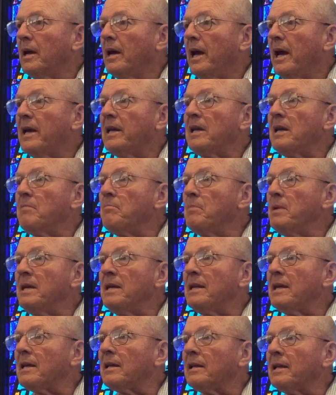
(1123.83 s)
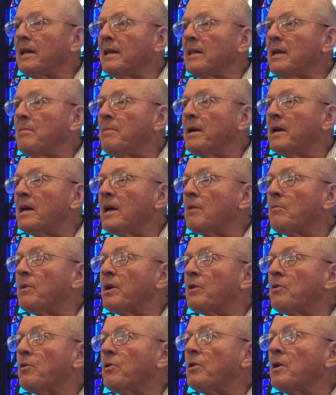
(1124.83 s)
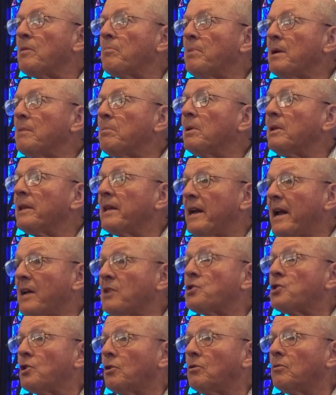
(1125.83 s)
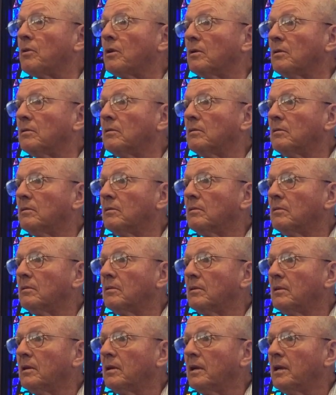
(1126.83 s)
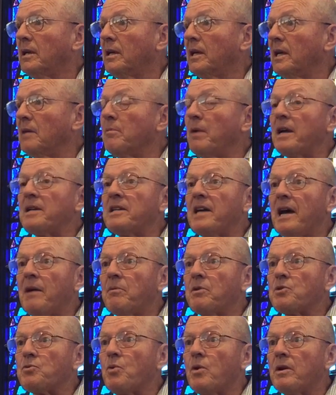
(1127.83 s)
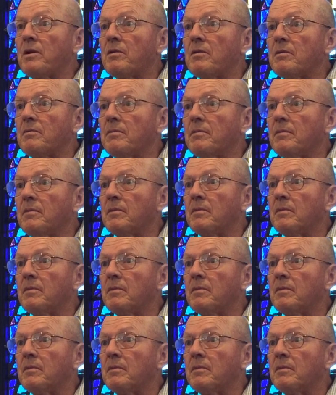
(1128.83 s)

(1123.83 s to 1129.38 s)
And immediately they began recruiting people that had children. And my dad was one of them.